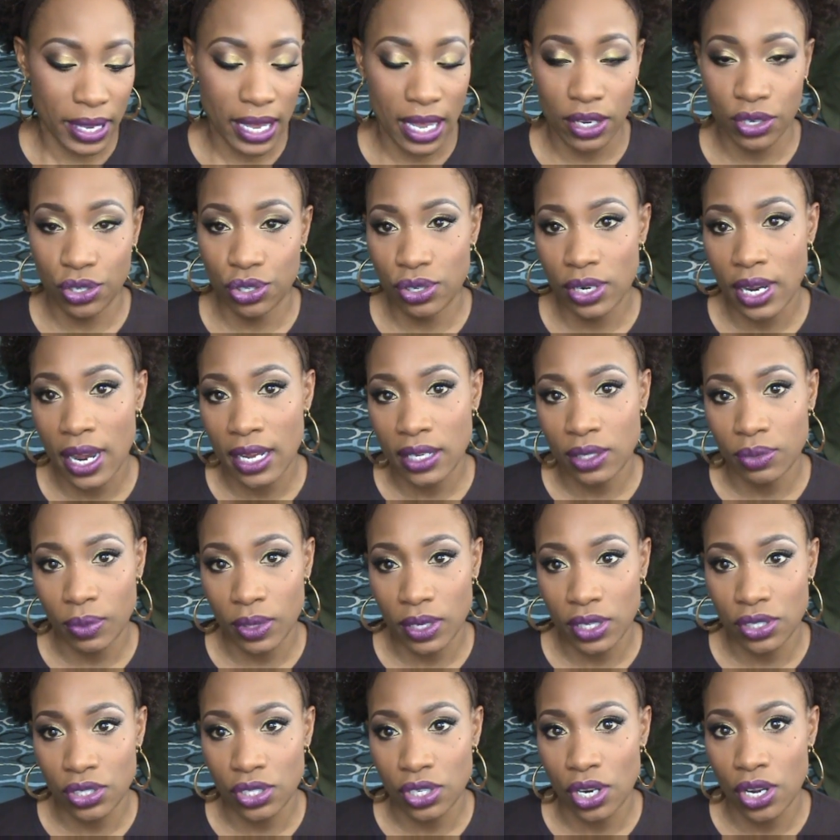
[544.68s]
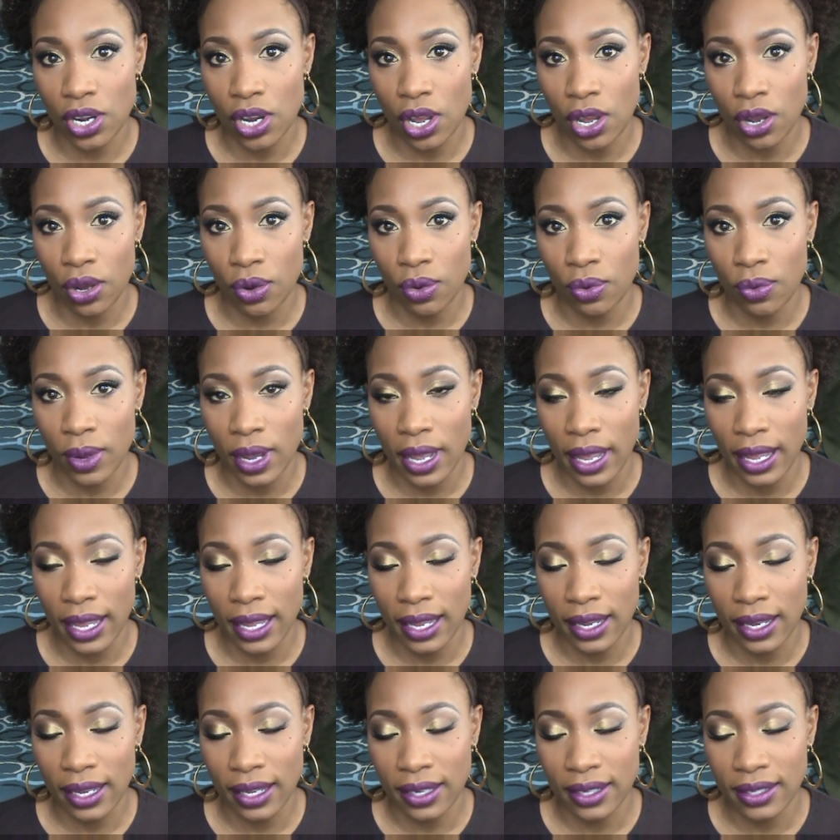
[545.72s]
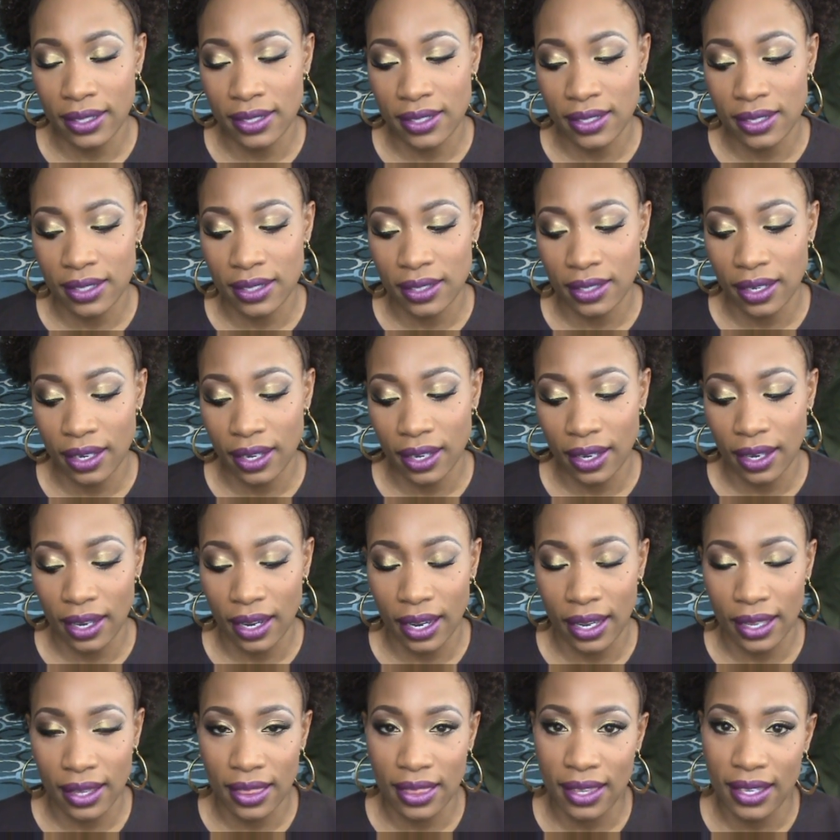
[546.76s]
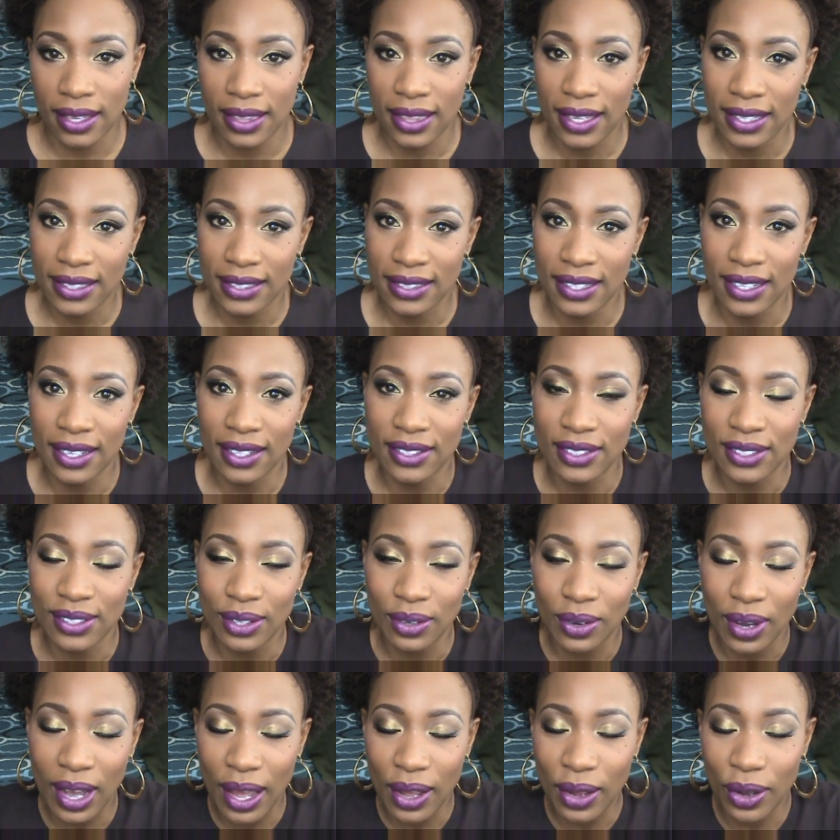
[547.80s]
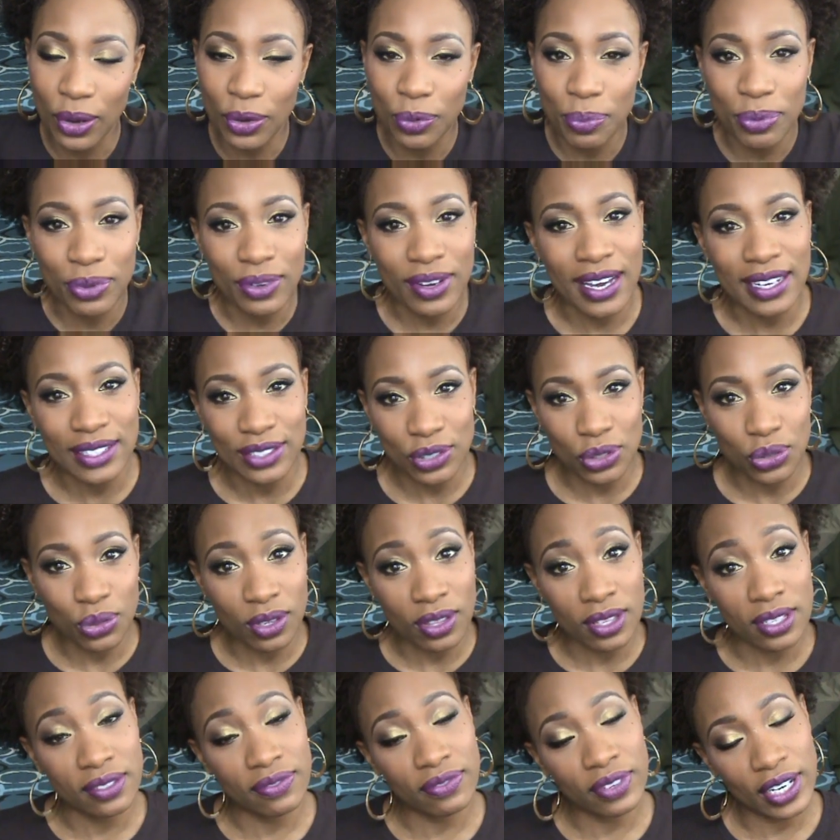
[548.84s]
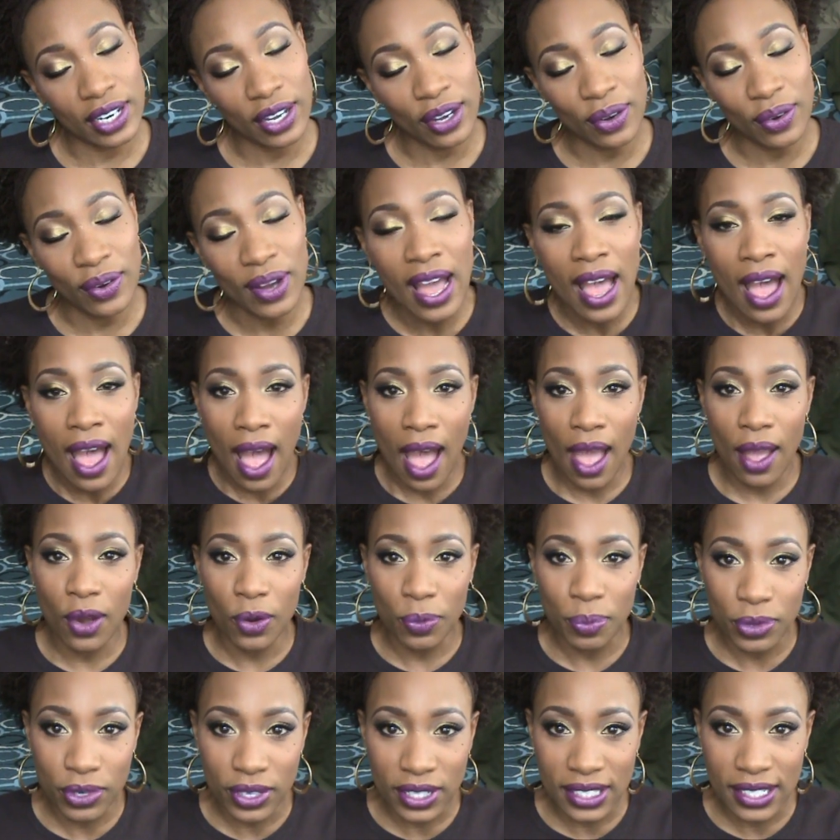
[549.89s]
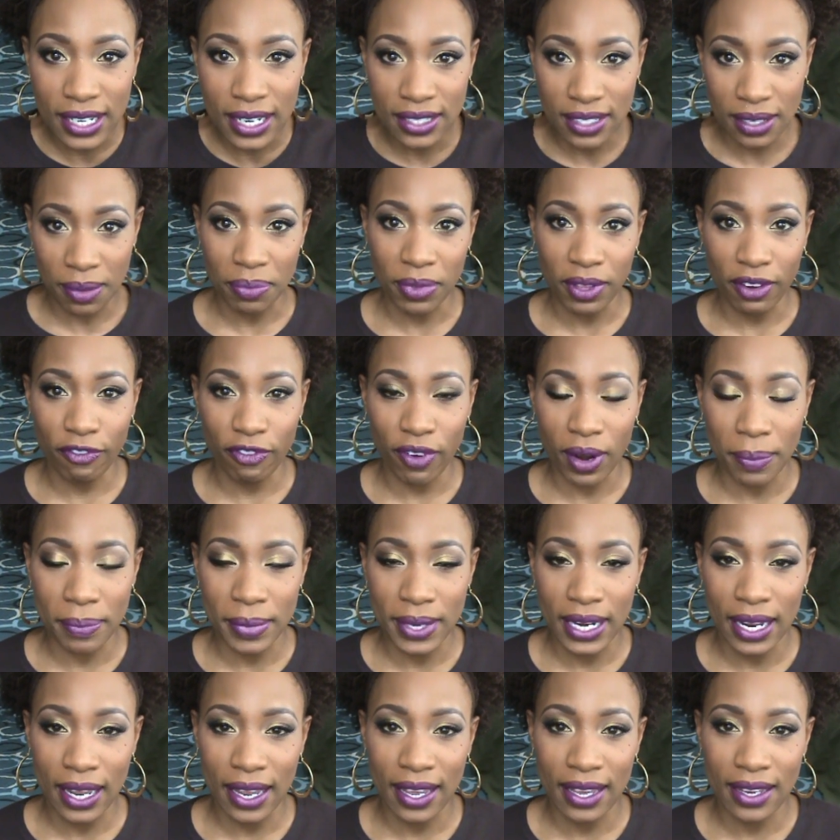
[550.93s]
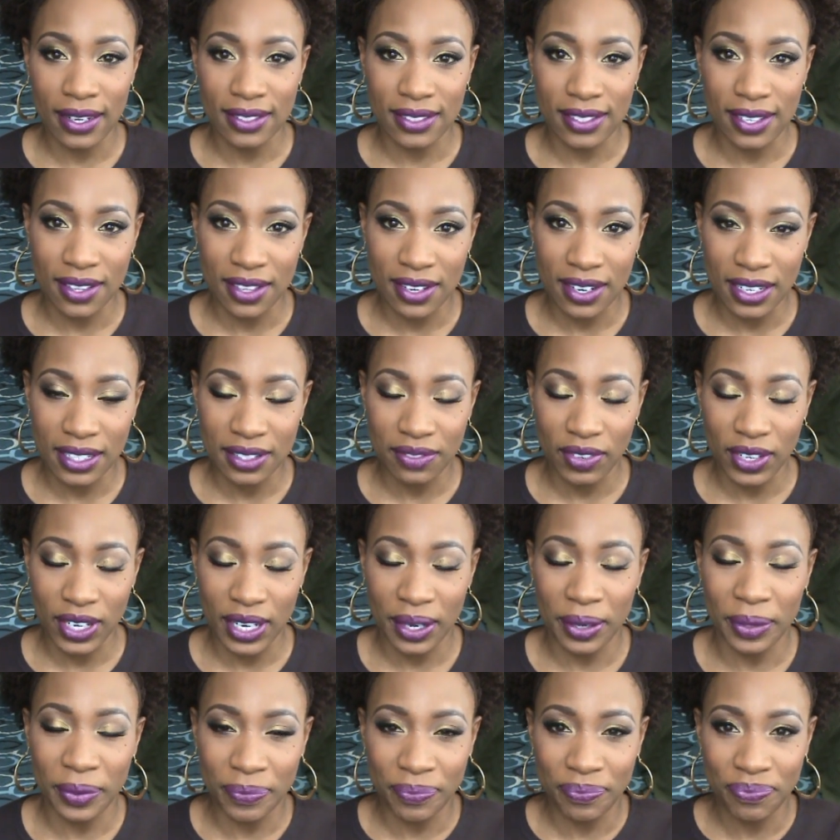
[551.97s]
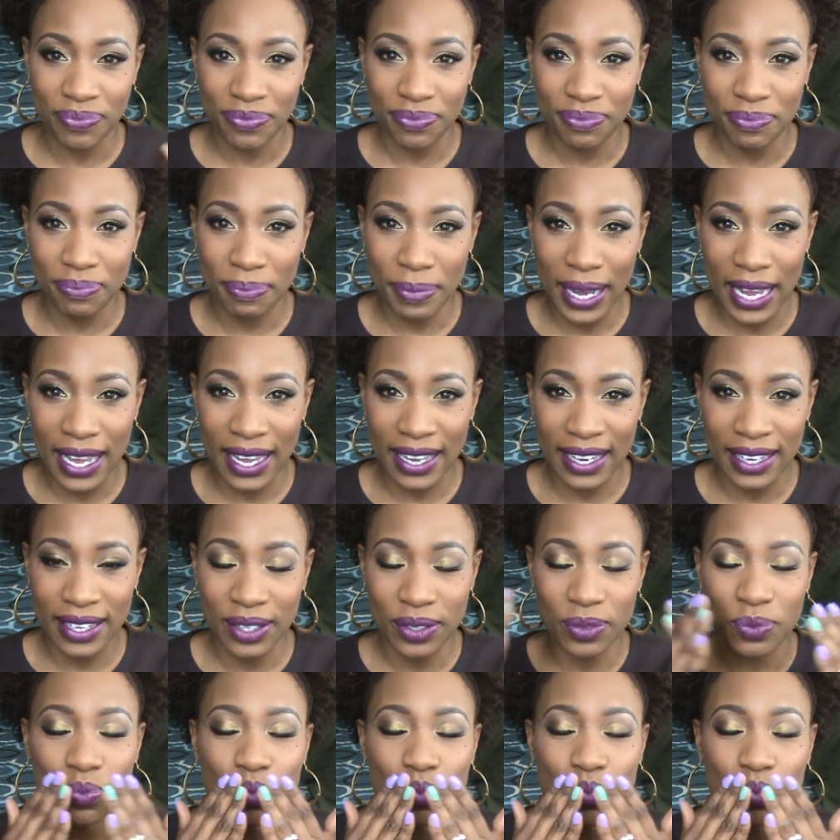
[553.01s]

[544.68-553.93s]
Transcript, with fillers: case you guys wanted to know, and I think that's it. So I hope you guys enjoyed this video. I hope you can take something from it, and until the next video, bye.